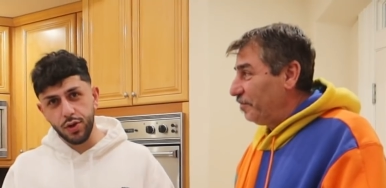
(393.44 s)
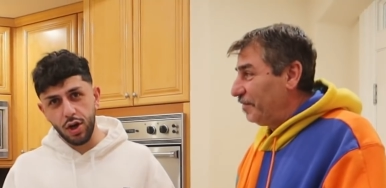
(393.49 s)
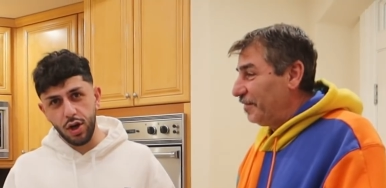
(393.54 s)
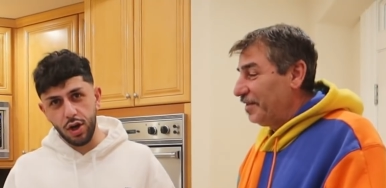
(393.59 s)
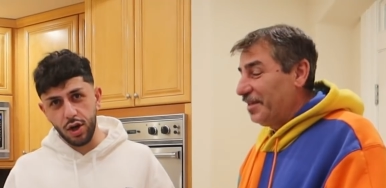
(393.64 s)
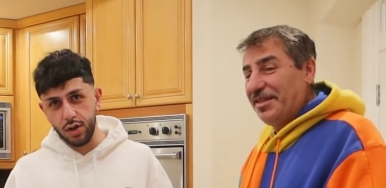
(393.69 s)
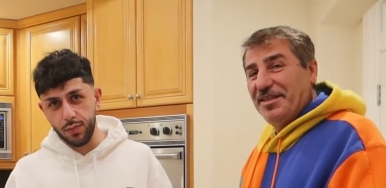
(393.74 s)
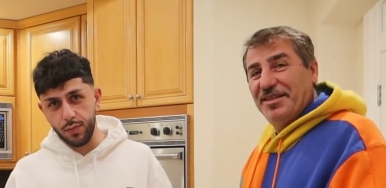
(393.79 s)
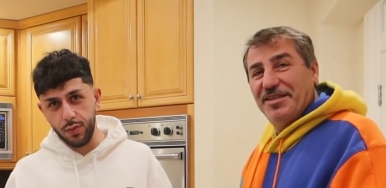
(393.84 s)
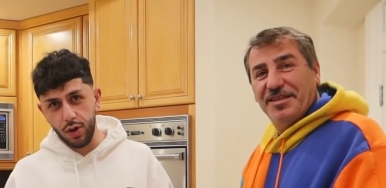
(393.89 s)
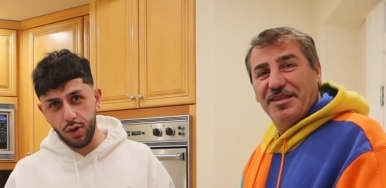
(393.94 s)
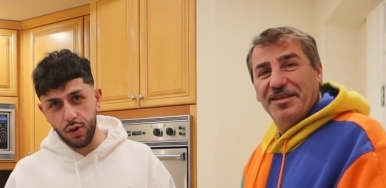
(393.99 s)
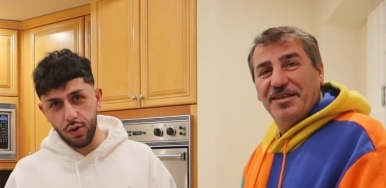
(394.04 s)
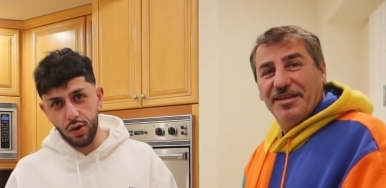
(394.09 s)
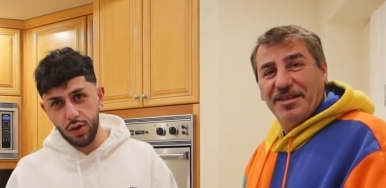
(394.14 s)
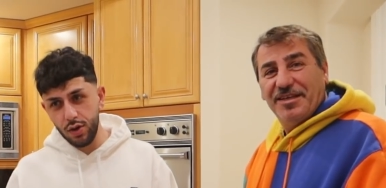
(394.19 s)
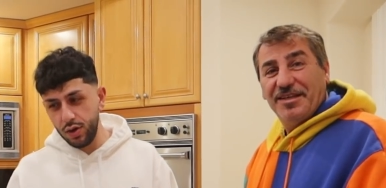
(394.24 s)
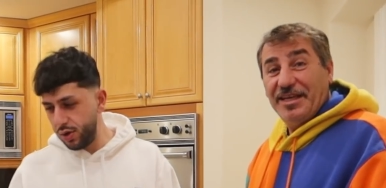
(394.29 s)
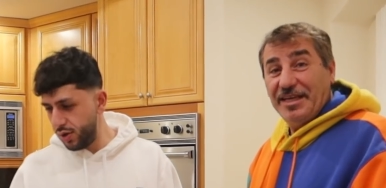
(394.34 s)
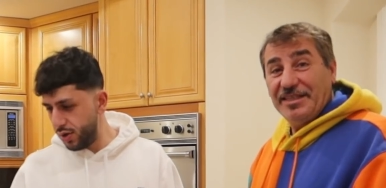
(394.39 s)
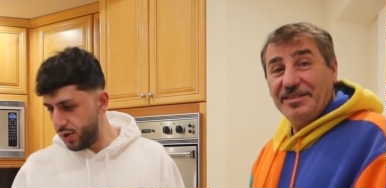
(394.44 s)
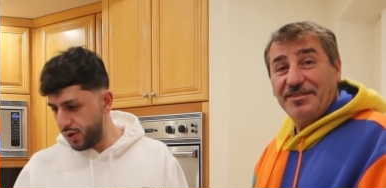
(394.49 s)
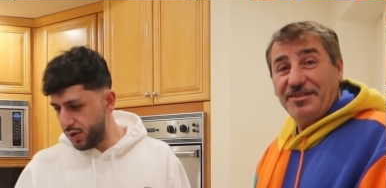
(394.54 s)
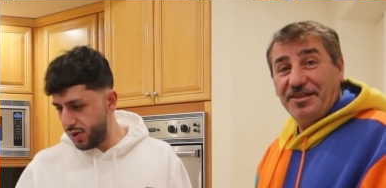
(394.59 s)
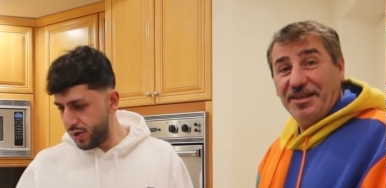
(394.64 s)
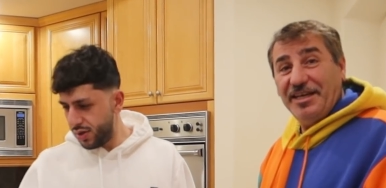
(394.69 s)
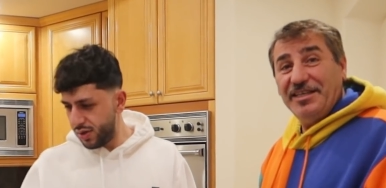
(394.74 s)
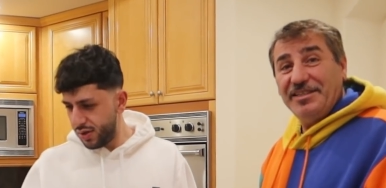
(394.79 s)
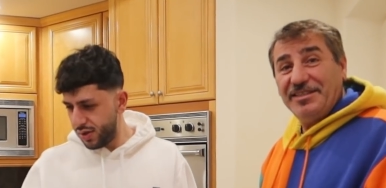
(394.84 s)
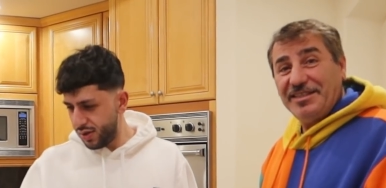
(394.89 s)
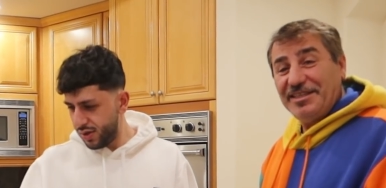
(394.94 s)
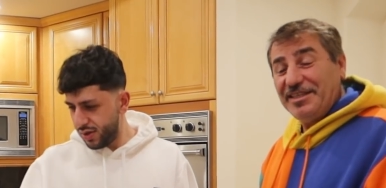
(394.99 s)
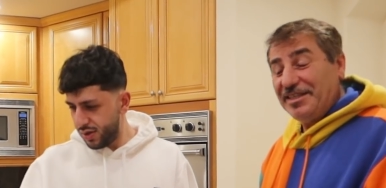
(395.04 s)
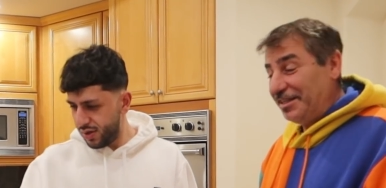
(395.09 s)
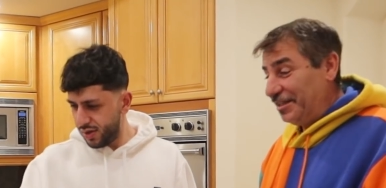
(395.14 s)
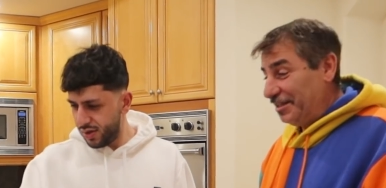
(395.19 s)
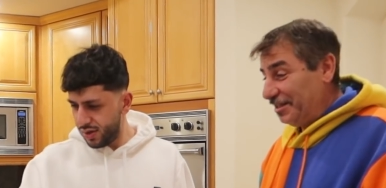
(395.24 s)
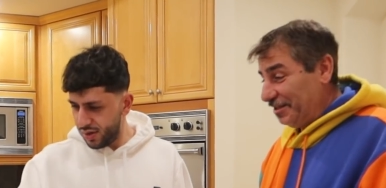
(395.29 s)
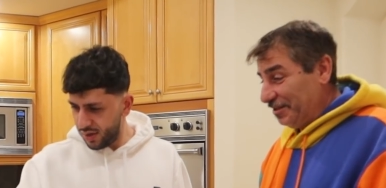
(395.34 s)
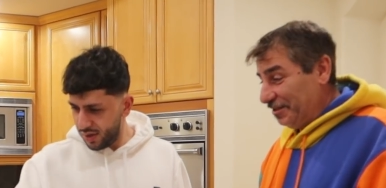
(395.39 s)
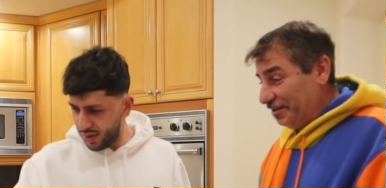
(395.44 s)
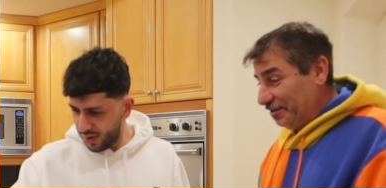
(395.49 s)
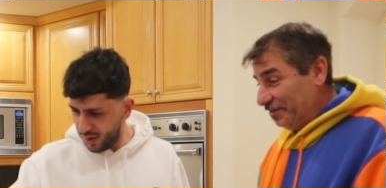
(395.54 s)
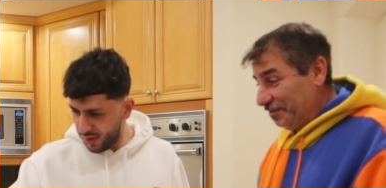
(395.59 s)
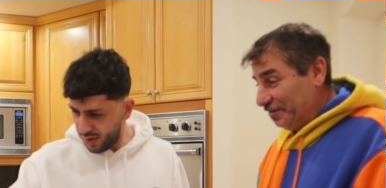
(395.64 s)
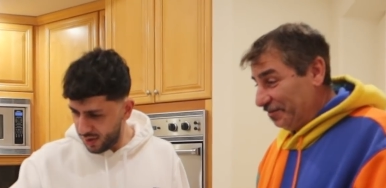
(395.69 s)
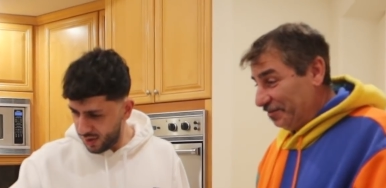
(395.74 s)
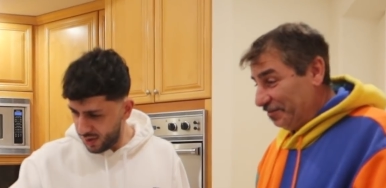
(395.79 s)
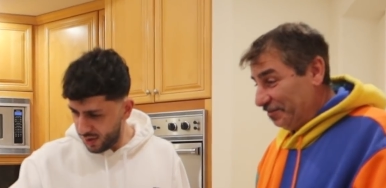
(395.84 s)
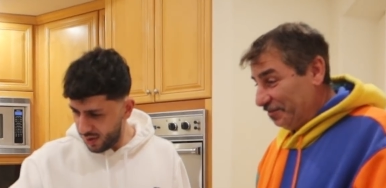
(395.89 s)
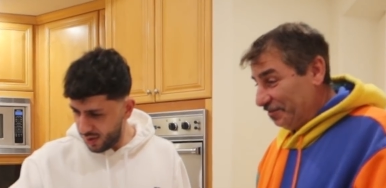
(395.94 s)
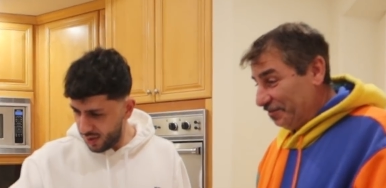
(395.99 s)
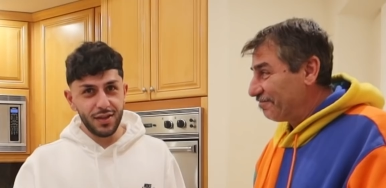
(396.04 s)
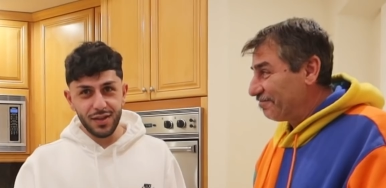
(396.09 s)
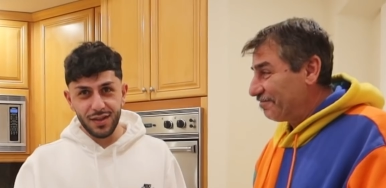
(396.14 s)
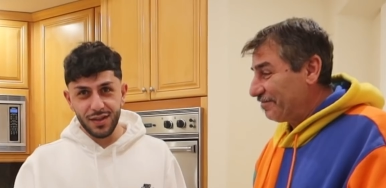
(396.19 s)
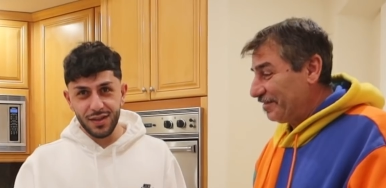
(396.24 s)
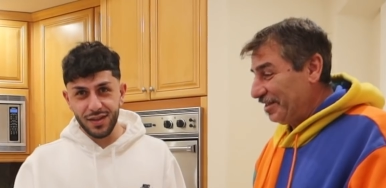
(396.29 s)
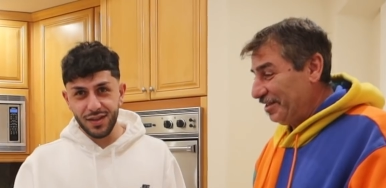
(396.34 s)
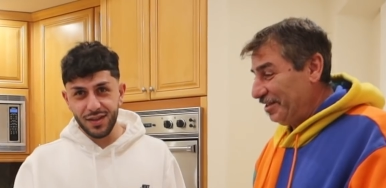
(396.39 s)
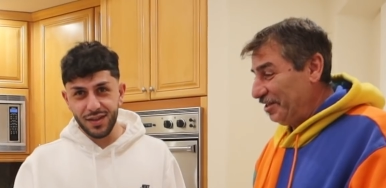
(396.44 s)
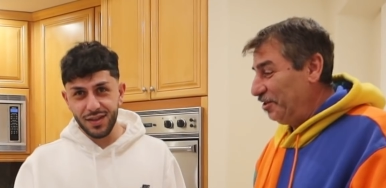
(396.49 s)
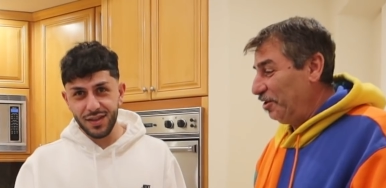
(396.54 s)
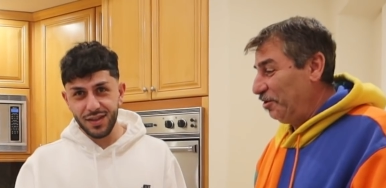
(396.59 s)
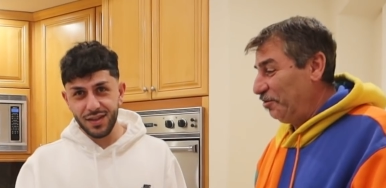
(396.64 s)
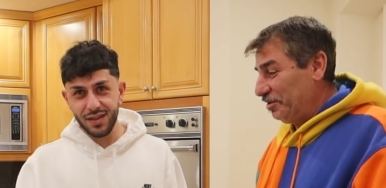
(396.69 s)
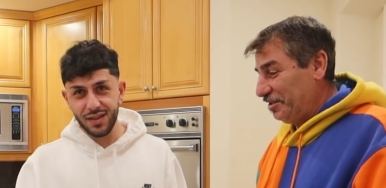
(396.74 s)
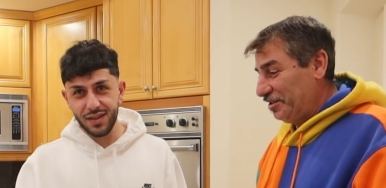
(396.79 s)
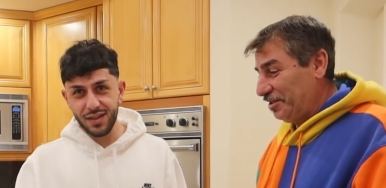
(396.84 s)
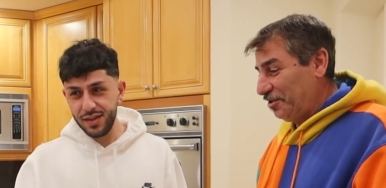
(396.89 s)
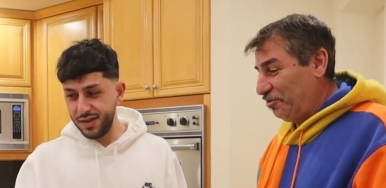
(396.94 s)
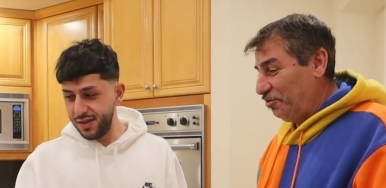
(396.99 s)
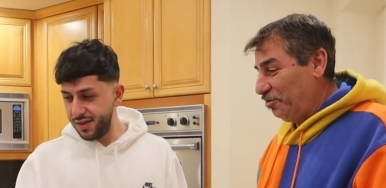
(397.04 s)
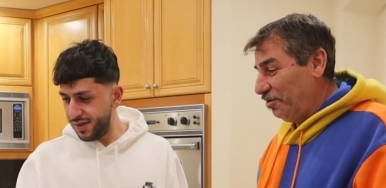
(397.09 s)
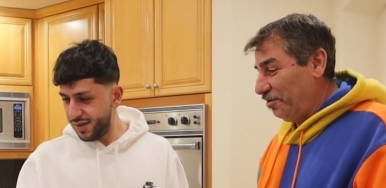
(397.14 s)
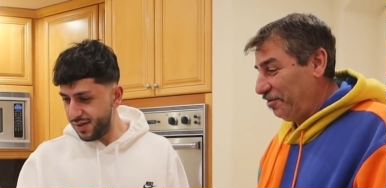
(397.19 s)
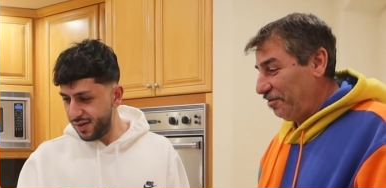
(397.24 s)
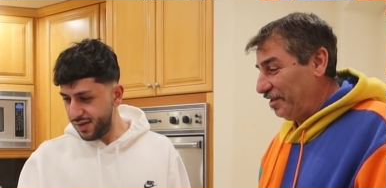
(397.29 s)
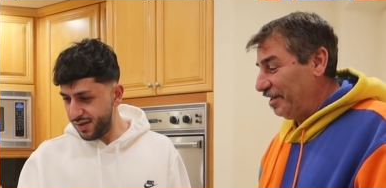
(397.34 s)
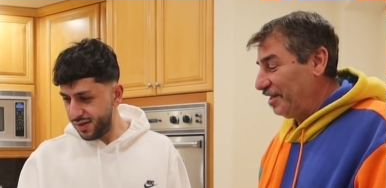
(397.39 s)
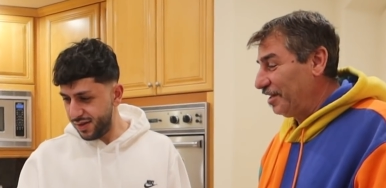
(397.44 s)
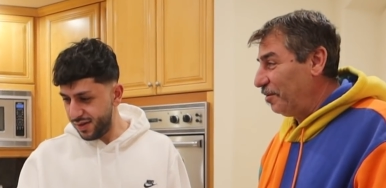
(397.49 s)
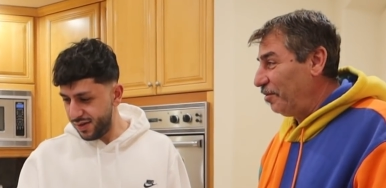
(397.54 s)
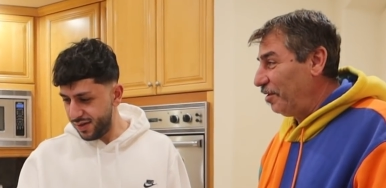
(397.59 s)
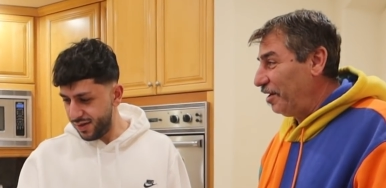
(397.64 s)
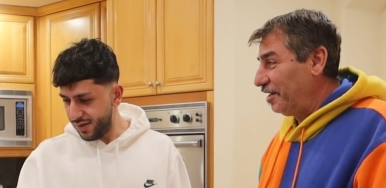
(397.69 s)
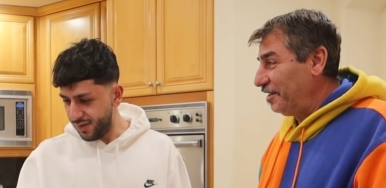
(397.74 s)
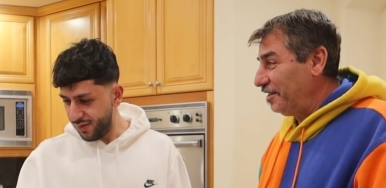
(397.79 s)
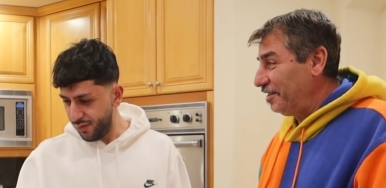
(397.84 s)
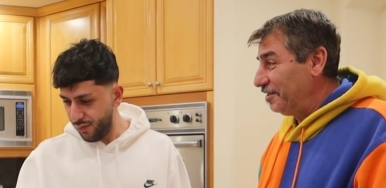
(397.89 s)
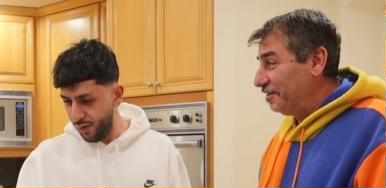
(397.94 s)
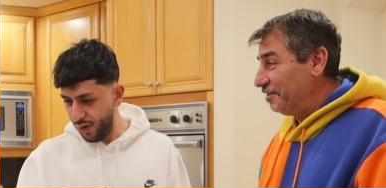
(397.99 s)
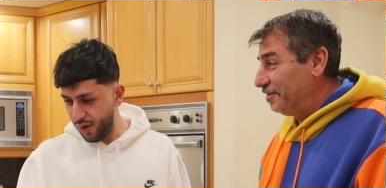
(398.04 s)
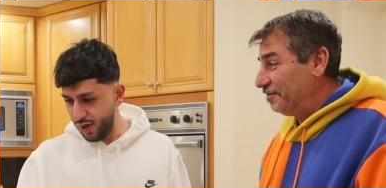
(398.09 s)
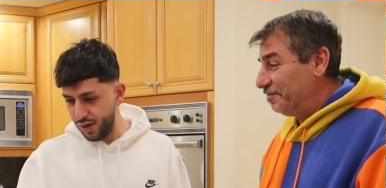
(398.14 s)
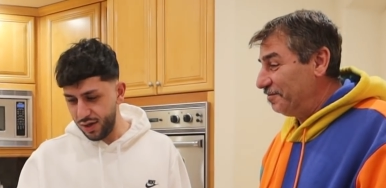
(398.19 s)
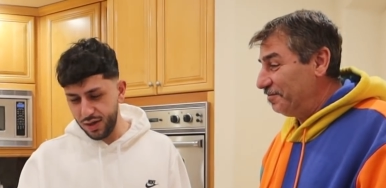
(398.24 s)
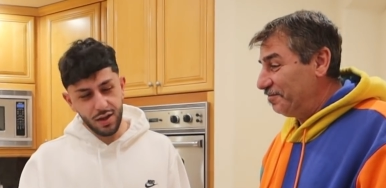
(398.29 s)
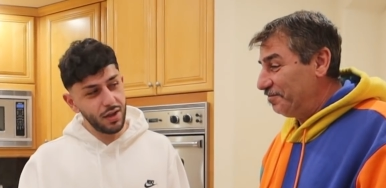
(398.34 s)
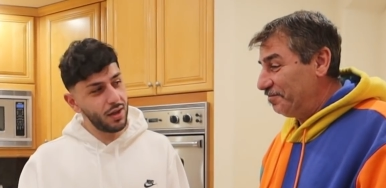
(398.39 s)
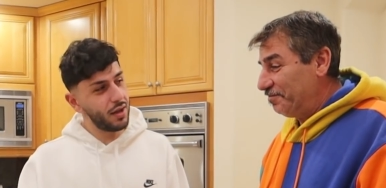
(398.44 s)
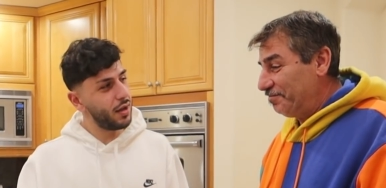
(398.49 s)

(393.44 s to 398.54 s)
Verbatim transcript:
Speaker 1: Dogg, bro. That's crazy. You know what's the cool thing about it? What?